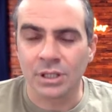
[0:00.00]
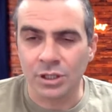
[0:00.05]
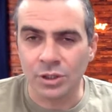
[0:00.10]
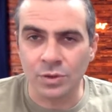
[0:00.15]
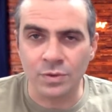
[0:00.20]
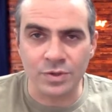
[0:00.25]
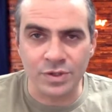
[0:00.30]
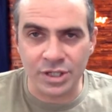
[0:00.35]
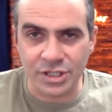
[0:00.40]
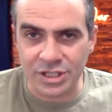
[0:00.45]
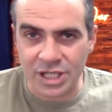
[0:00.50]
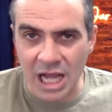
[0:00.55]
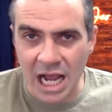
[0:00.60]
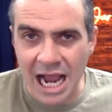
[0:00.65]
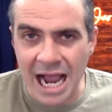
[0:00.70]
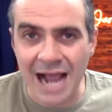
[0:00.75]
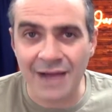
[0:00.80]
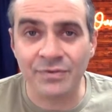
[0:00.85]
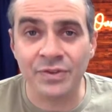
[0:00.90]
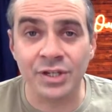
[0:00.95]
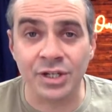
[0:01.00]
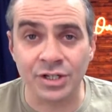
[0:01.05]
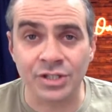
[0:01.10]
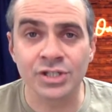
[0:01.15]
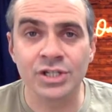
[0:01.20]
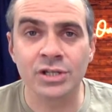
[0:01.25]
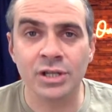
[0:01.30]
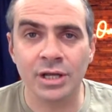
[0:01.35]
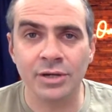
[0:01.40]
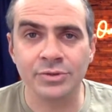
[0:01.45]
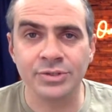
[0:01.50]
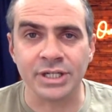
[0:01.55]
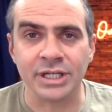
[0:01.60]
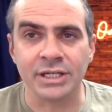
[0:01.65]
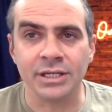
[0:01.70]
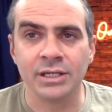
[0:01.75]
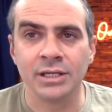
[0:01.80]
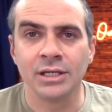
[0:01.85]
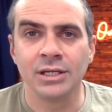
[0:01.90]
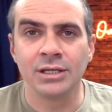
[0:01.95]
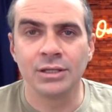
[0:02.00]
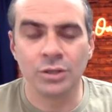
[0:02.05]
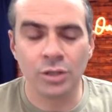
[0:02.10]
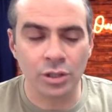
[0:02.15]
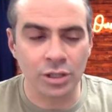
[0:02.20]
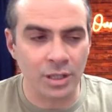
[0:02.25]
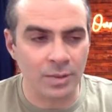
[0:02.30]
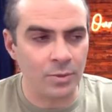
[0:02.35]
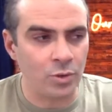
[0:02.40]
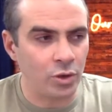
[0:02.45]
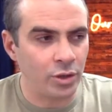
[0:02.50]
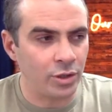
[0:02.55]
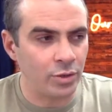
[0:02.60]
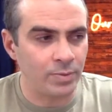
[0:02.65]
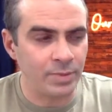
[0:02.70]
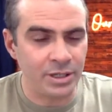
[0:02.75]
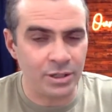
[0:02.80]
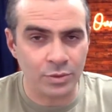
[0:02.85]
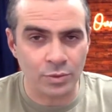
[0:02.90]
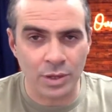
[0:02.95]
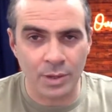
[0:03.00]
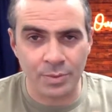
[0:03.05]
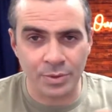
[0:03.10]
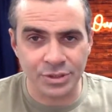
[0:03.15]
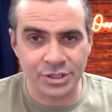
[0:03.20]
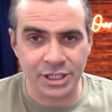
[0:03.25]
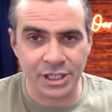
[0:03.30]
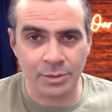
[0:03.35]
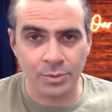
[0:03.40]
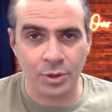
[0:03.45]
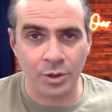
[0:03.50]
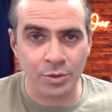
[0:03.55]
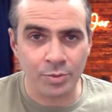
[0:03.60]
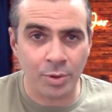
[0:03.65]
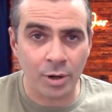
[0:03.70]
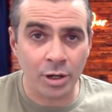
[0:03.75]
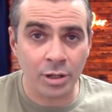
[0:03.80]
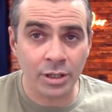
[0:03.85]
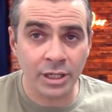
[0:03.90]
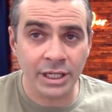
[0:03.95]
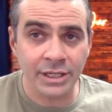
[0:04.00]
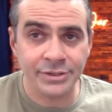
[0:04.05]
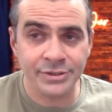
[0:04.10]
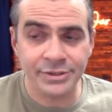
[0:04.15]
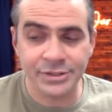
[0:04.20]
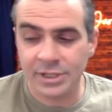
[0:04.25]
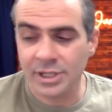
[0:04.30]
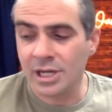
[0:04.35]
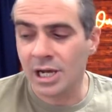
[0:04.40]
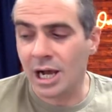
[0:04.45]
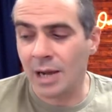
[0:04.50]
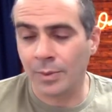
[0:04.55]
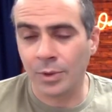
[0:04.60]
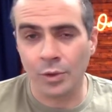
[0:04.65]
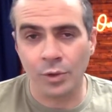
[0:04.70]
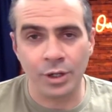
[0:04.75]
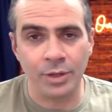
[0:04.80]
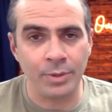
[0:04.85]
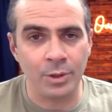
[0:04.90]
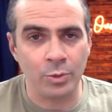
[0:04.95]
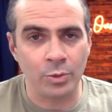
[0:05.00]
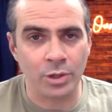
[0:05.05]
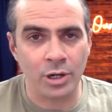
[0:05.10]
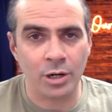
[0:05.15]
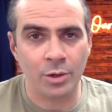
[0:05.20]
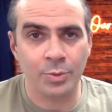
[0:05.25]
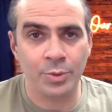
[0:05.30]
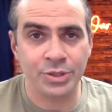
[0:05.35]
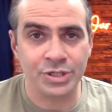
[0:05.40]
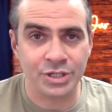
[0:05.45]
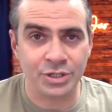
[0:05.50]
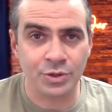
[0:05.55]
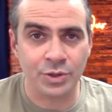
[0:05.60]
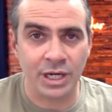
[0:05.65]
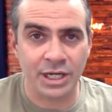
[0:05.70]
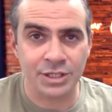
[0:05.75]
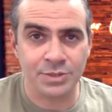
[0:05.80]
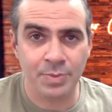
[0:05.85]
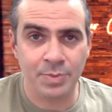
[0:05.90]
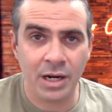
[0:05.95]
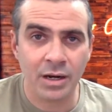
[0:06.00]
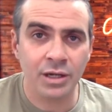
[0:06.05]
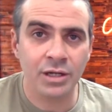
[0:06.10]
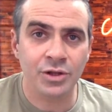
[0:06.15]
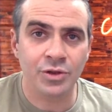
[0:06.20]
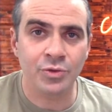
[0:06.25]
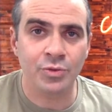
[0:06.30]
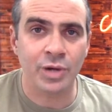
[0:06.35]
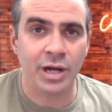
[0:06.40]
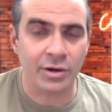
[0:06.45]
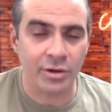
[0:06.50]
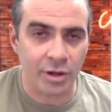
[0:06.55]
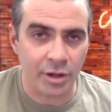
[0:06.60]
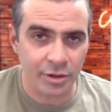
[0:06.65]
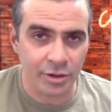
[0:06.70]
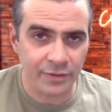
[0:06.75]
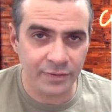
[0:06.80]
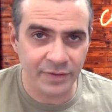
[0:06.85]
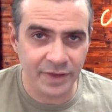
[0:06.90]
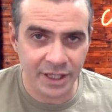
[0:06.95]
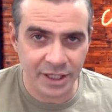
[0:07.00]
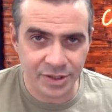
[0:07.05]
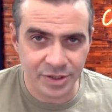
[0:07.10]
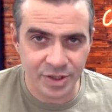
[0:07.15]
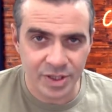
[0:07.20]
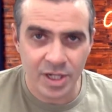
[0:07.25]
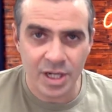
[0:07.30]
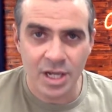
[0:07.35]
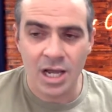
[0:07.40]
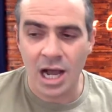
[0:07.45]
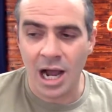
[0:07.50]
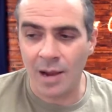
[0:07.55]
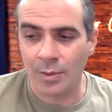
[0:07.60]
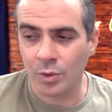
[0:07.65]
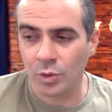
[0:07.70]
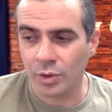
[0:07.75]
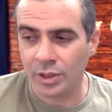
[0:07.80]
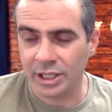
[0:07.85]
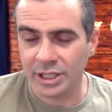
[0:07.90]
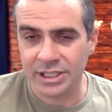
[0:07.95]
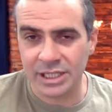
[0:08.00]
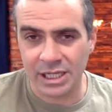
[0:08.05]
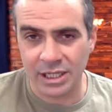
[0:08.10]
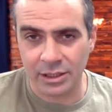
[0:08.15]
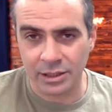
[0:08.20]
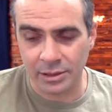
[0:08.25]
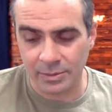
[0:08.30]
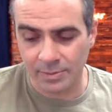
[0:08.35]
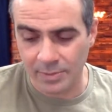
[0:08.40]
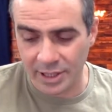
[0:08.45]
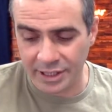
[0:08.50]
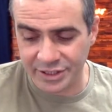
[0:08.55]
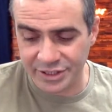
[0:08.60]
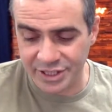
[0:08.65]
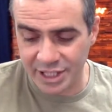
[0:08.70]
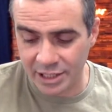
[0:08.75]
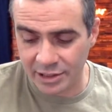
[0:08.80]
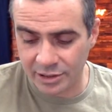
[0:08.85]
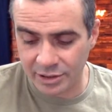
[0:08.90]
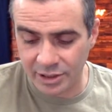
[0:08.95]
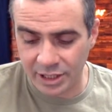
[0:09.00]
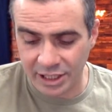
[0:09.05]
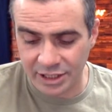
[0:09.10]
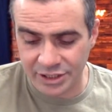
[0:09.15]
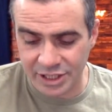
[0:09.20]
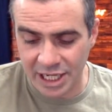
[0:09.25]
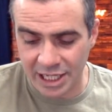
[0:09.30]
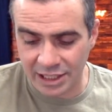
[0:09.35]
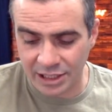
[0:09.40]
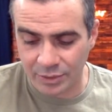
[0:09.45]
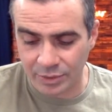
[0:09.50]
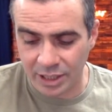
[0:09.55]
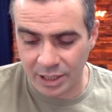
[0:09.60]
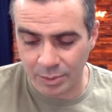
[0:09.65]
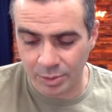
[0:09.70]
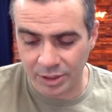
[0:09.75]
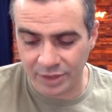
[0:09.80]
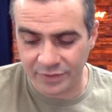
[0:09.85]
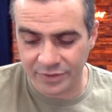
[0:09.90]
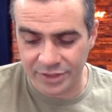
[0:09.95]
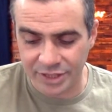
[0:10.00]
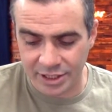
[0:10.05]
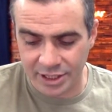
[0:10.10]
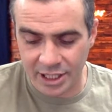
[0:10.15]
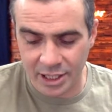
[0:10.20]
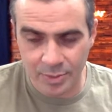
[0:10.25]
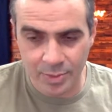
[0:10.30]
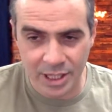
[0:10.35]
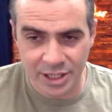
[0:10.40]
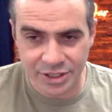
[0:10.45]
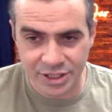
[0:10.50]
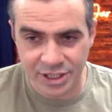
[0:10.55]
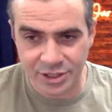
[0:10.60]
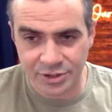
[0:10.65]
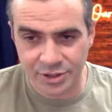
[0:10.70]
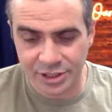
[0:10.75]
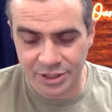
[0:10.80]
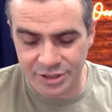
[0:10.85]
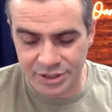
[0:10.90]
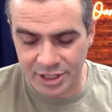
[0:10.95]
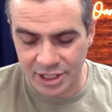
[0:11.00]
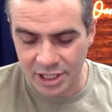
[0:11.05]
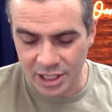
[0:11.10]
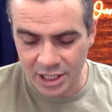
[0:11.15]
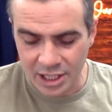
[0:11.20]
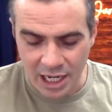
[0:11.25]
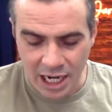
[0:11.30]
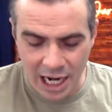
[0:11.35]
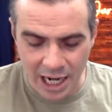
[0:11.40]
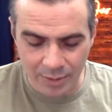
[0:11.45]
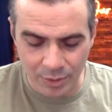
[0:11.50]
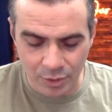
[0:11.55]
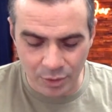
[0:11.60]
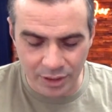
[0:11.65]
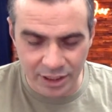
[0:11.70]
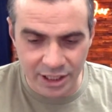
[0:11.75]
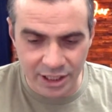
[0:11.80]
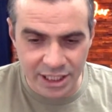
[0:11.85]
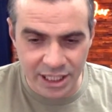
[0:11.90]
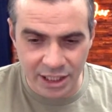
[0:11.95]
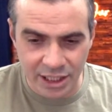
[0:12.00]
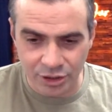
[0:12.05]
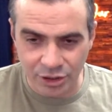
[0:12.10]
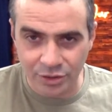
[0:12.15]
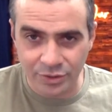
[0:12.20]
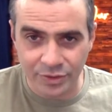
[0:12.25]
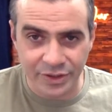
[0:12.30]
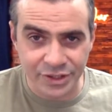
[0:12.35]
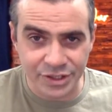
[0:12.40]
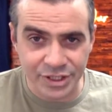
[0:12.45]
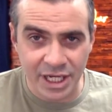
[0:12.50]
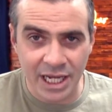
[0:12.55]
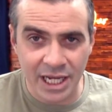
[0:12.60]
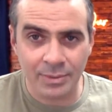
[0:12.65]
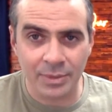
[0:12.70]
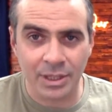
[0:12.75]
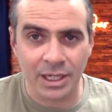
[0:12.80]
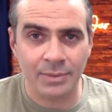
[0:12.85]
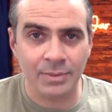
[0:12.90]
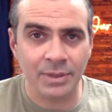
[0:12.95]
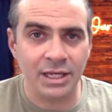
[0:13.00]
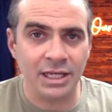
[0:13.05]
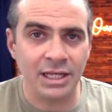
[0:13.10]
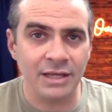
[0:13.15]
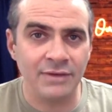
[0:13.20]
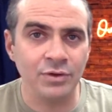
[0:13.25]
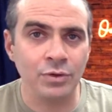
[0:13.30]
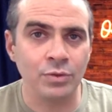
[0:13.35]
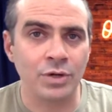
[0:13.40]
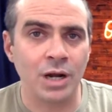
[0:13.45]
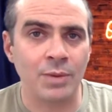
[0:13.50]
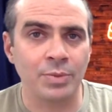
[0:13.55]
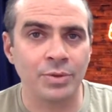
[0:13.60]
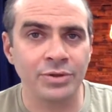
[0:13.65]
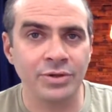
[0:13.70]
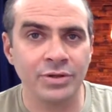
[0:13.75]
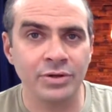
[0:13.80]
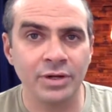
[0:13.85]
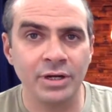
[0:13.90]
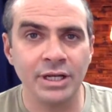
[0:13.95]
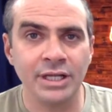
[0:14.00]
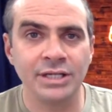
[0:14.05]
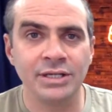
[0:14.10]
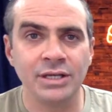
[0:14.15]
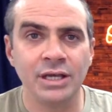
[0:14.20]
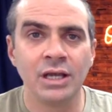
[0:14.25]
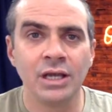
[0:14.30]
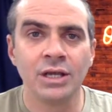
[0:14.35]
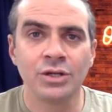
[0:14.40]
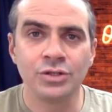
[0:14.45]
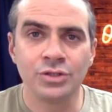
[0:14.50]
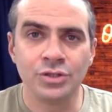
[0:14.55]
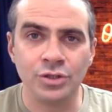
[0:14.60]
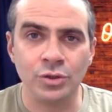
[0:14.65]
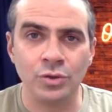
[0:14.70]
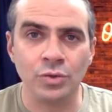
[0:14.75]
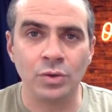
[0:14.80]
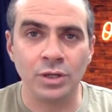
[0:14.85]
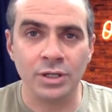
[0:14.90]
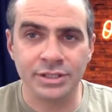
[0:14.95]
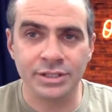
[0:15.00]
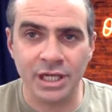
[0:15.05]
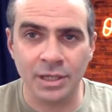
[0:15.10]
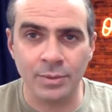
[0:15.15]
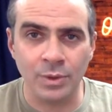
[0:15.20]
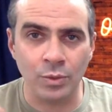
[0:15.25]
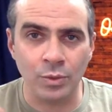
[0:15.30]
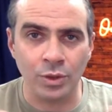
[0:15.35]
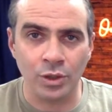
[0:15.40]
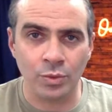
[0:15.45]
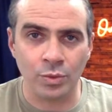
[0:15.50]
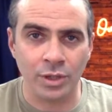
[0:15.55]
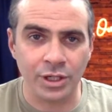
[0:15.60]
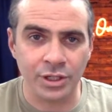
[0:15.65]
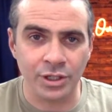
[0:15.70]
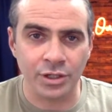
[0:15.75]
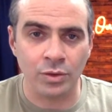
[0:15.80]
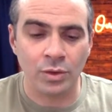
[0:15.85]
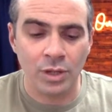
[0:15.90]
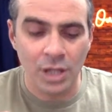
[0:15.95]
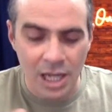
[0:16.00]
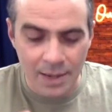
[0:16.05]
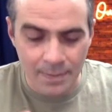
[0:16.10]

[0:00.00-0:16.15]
You just have to disclose it. Look, I'm going to be representing both parties. I'm going to be 100% transparent throughout all of this. I'm going to tell my seller exactly what I believe is in their best interest. I'm going to tell you the same, and I'm going to give you an opportunity to tell me what you want to do.